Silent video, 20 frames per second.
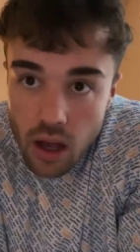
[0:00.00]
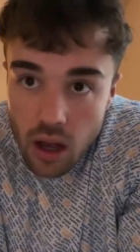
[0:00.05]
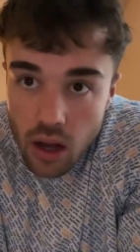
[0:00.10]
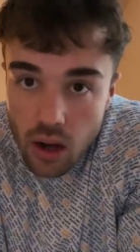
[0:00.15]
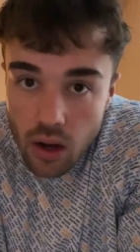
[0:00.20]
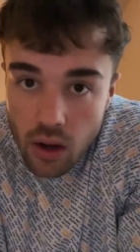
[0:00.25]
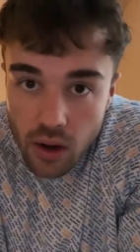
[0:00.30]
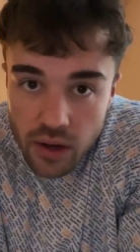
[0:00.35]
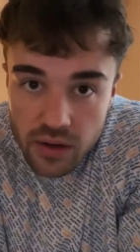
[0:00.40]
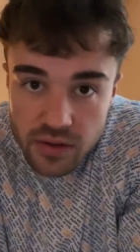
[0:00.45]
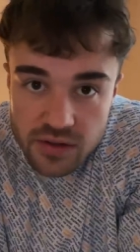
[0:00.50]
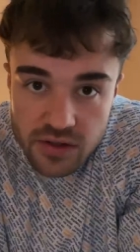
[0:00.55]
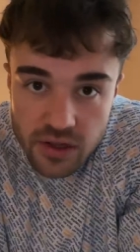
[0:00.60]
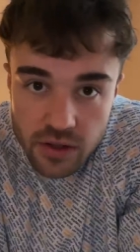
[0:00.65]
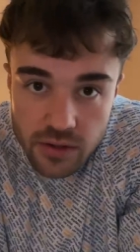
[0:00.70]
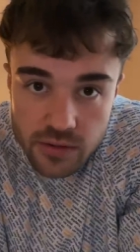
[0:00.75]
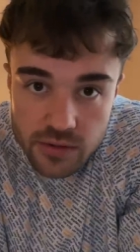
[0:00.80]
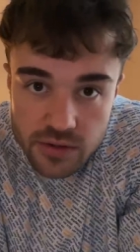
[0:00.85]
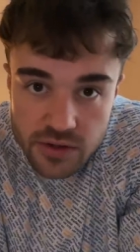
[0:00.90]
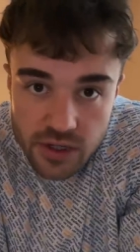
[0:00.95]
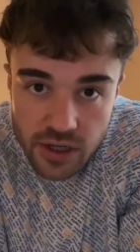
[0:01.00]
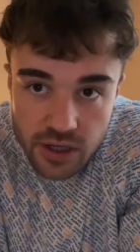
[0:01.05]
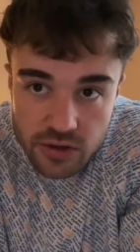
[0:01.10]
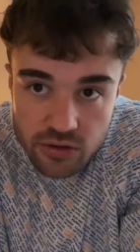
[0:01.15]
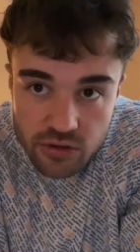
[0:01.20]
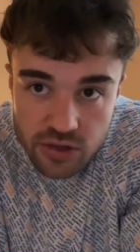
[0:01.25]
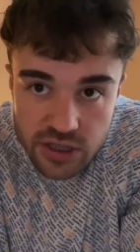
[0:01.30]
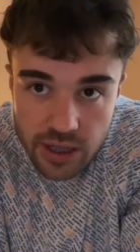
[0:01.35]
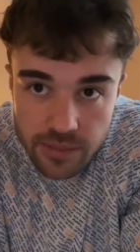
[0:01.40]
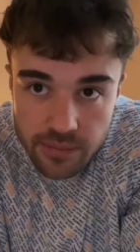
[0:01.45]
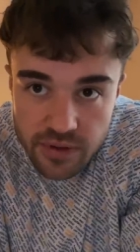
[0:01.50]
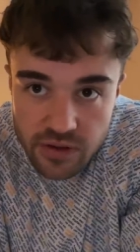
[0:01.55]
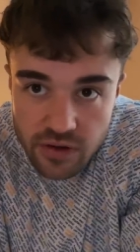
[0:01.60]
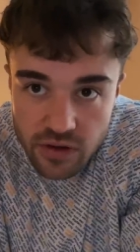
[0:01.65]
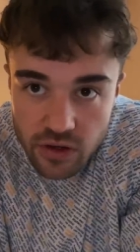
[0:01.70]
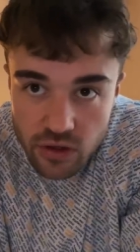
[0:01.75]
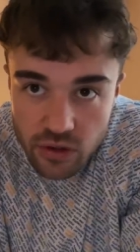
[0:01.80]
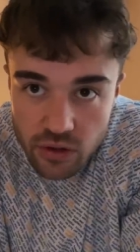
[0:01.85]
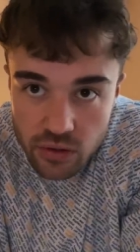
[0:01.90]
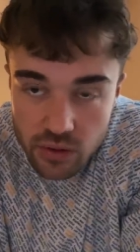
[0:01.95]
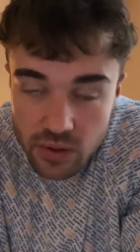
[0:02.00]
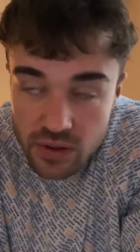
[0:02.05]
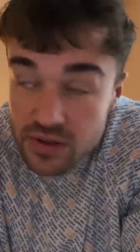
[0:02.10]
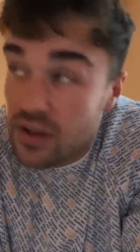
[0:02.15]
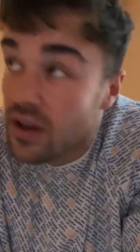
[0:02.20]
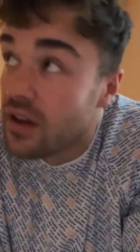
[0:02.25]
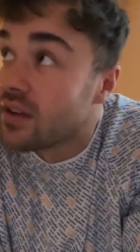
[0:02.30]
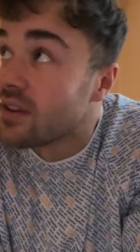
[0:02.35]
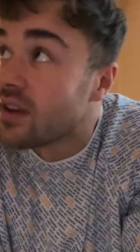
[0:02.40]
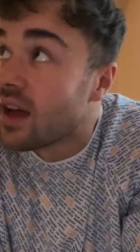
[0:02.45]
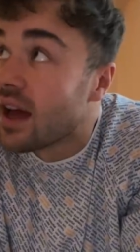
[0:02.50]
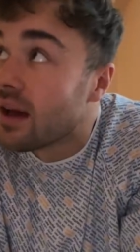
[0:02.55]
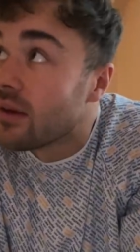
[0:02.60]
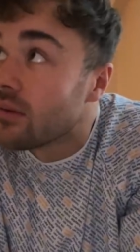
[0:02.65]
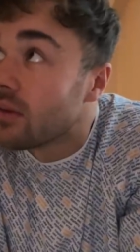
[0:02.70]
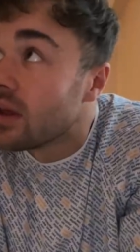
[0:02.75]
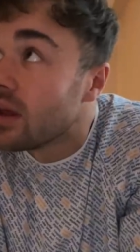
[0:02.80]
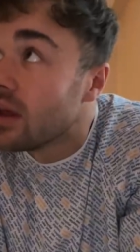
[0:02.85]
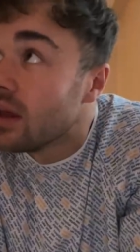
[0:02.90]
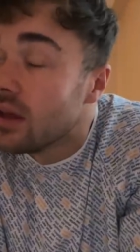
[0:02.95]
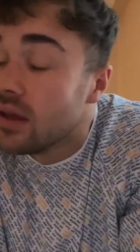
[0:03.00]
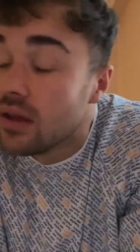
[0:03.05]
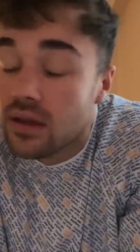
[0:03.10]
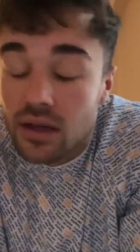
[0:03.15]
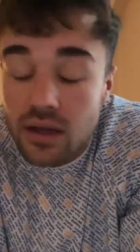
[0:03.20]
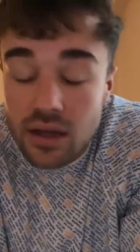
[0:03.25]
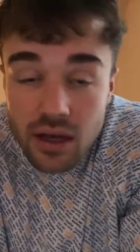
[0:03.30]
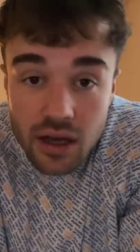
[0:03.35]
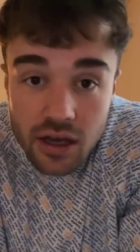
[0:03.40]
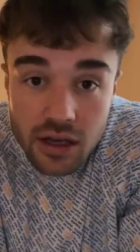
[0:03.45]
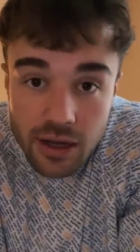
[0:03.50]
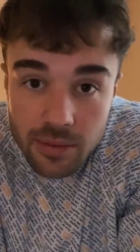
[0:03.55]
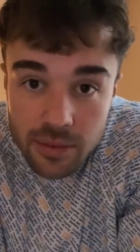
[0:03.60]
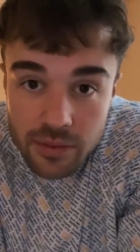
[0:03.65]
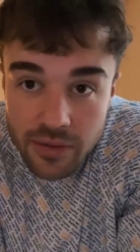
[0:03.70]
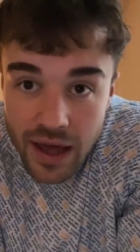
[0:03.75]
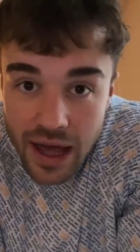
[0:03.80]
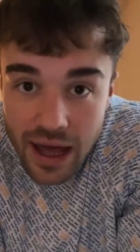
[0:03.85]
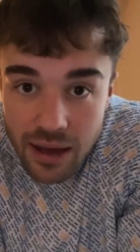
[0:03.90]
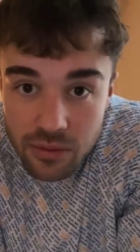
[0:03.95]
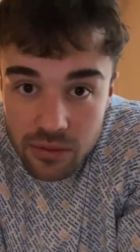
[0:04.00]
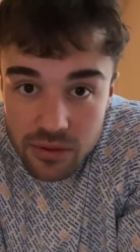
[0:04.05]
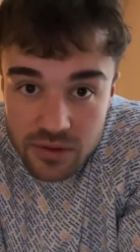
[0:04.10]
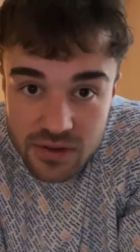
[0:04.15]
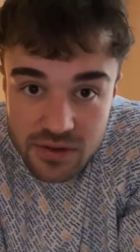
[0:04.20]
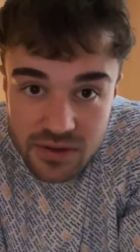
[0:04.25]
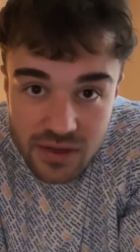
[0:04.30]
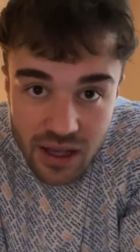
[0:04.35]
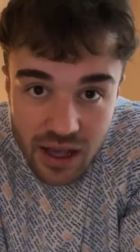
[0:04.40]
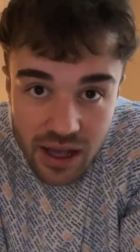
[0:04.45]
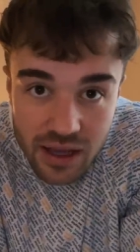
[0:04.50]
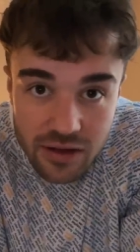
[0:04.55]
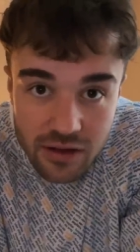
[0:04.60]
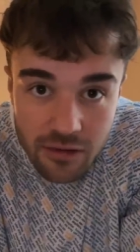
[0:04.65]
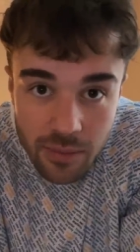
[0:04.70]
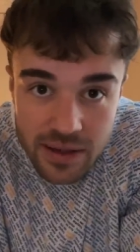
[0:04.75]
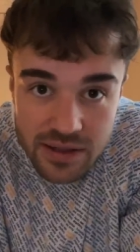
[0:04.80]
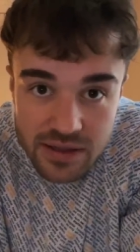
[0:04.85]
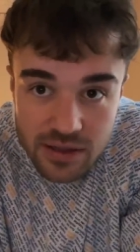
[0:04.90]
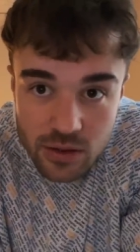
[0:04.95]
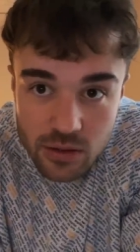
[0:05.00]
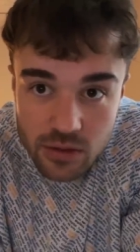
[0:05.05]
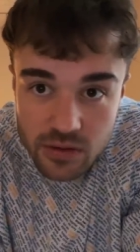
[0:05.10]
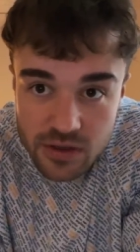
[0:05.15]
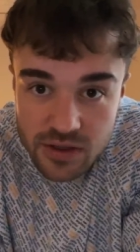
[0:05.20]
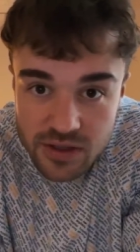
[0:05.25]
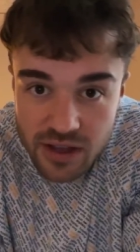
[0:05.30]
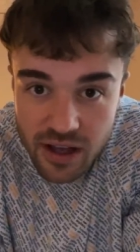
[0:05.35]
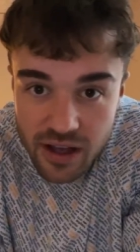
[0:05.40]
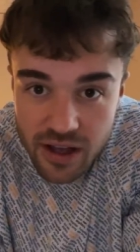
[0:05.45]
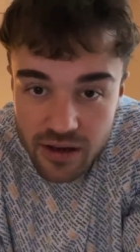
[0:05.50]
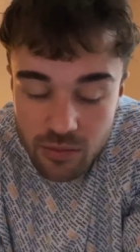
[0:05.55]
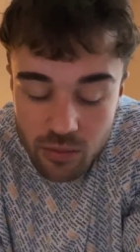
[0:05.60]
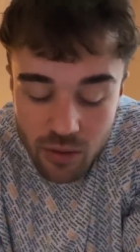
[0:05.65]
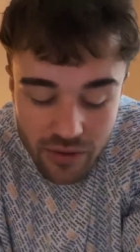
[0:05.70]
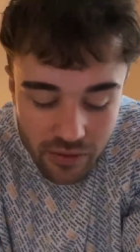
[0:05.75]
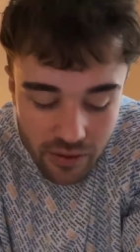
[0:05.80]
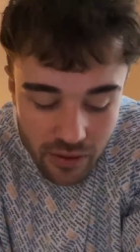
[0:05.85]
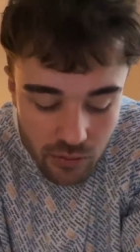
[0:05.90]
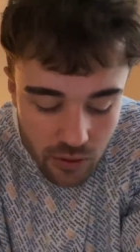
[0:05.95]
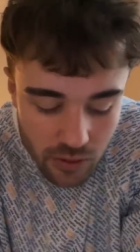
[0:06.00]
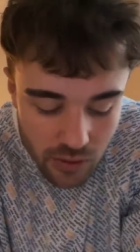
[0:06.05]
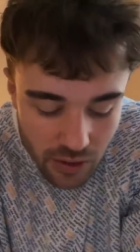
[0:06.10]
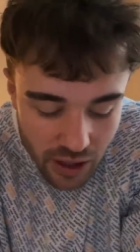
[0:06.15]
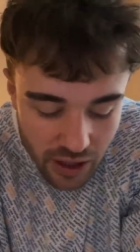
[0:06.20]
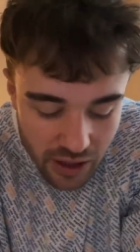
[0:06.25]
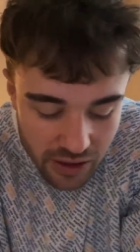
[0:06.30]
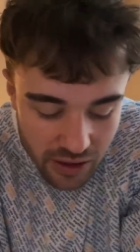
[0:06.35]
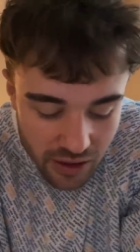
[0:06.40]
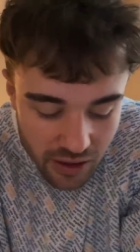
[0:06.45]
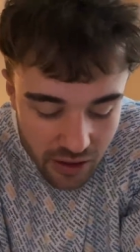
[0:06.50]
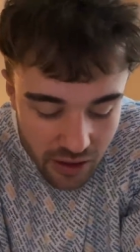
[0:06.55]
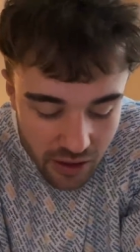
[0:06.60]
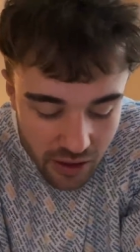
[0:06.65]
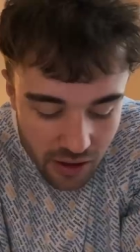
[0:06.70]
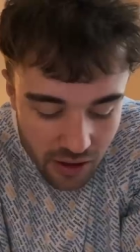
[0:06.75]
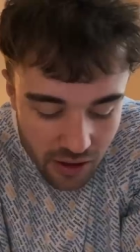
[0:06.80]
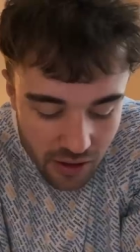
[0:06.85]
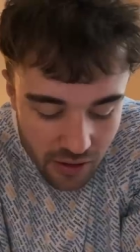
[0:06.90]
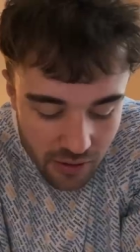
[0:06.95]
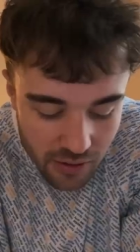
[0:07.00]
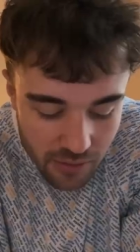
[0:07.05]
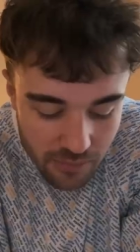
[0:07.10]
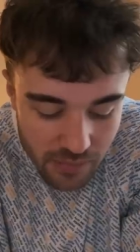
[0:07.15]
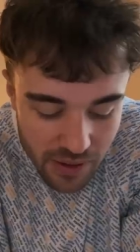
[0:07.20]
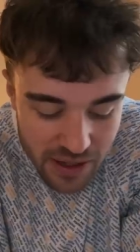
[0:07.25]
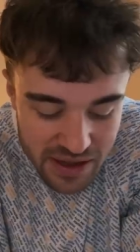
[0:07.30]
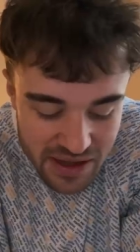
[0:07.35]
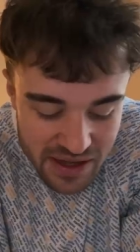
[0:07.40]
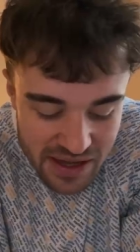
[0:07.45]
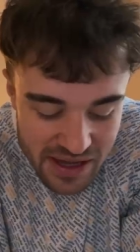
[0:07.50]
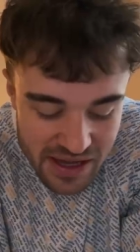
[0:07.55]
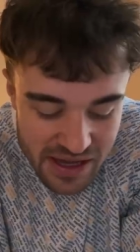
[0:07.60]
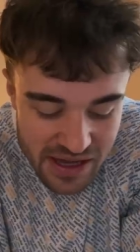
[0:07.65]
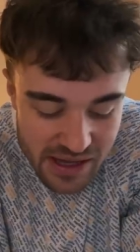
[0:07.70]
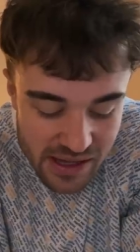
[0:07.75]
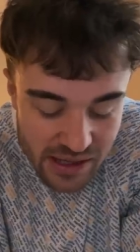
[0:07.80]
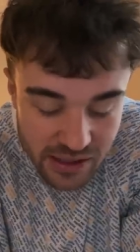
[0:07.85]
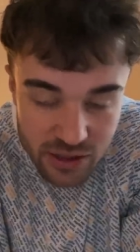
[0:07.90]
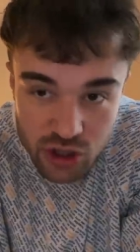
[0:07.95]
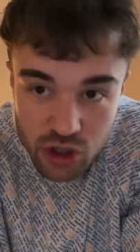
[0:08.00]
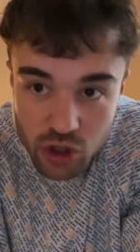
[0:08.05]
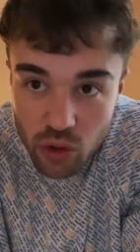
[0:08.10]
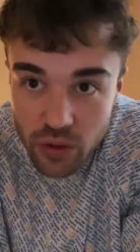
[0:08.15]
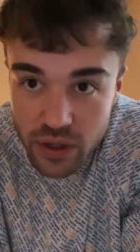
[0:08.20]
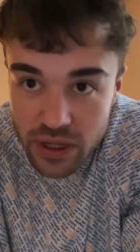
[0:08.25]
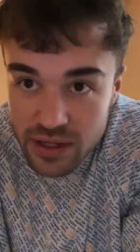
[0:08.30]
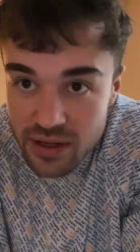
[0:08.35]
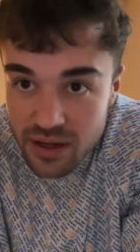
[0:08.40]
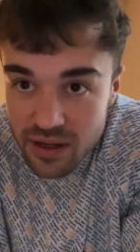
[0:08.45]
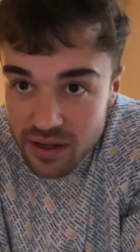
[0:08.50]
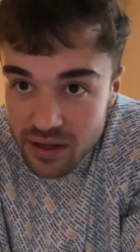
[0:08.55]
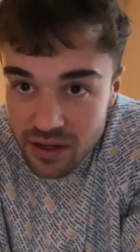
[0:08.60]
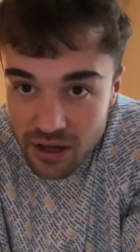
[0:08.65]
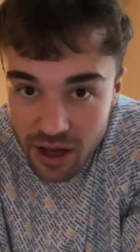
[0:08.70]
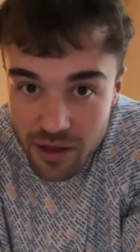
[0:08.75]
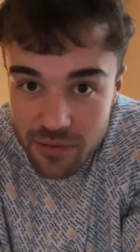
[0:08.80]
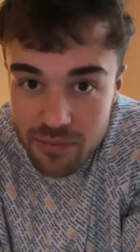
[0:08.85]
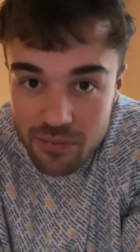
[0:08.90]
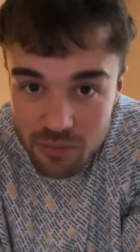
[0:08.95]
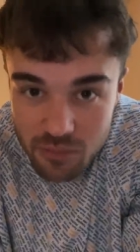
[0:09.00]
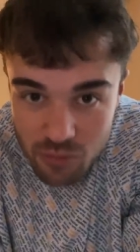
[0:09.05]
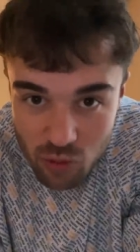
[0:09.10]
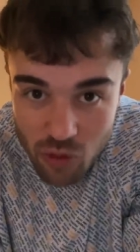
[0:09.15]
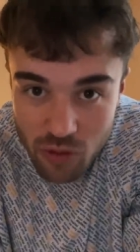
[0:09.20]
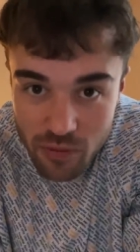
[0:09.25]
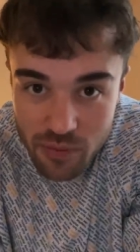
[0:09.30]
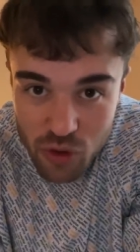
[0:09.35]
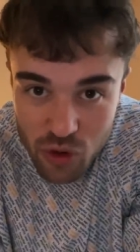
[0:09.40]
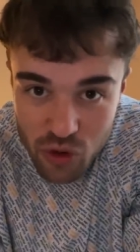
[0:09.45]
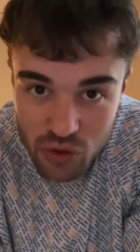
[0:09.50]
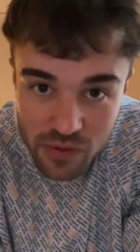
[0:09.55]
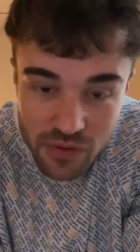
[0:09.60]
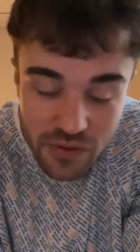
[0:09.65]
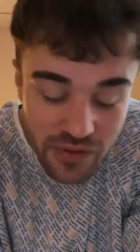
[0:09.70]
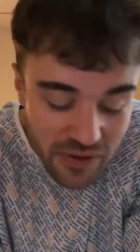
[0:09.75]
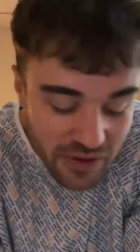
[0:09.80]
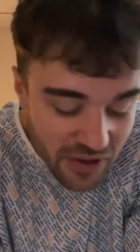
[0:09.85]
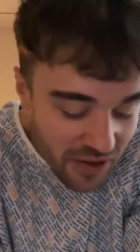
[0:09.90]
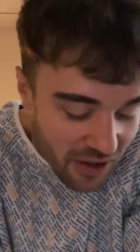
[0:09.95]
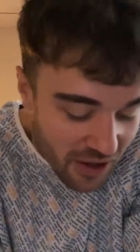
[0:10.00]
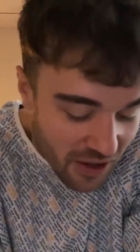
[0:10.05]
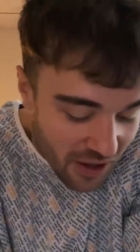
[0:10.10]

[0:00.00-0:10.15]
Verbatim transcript: All right, so surgery number two is going down in a couple of hours, and I basically got to decide where I want like my knee joint like removed,